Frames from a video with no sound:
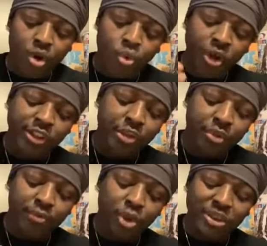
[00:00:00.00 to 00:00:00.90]
Worship
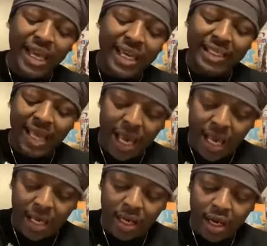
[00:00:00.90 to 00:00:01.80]
the Most High
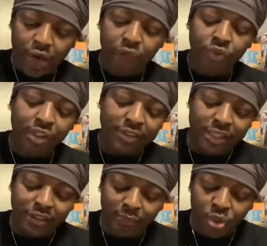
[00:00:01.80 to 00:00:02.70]
God. For the
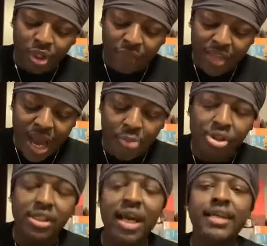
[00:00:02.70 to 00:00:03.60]
testimony of
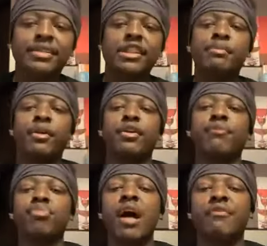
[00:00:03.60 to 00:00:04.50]
Yahawashi is the spirit
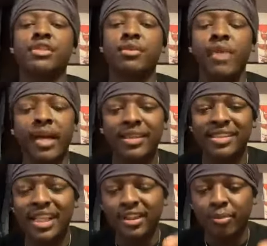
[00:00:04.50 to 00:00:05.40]
of prophecy, right? And the
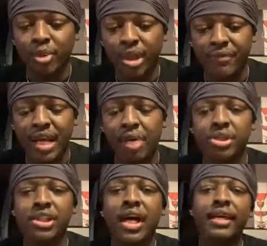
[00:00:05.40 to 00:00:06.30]
testimony of
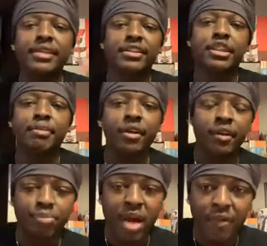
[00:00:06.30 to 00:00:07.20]
Yahawashi is the spirit
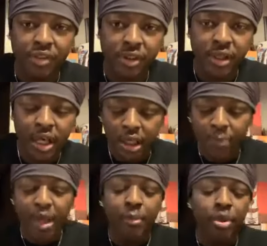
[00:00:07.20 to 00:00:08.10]
of prophecy. To
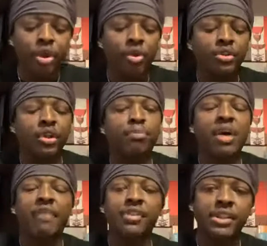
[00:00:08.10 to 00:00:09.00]
be able to go into the
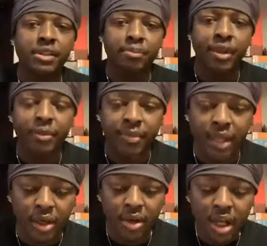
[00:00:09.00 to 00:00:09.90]
prophecies and break them
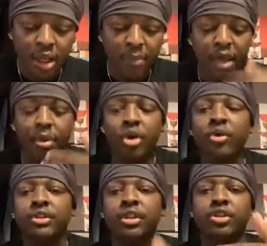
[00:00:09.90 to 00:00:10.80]
down, to be able to go
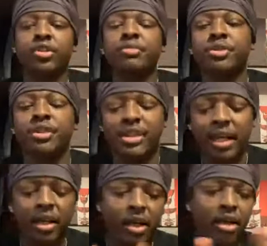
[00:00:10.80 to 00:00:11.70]
into the scriptures and
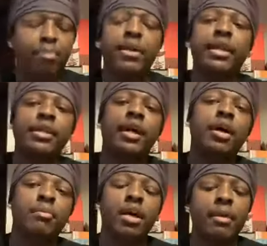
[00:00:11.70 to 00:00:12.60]
kind of uh, break it
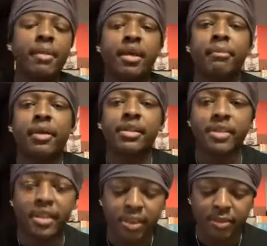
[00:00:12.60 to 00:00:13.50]
down, man, make it make
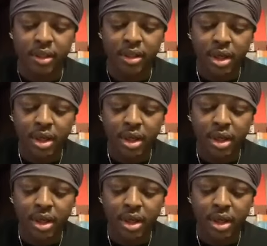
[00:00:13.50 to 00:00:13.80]
sense, man,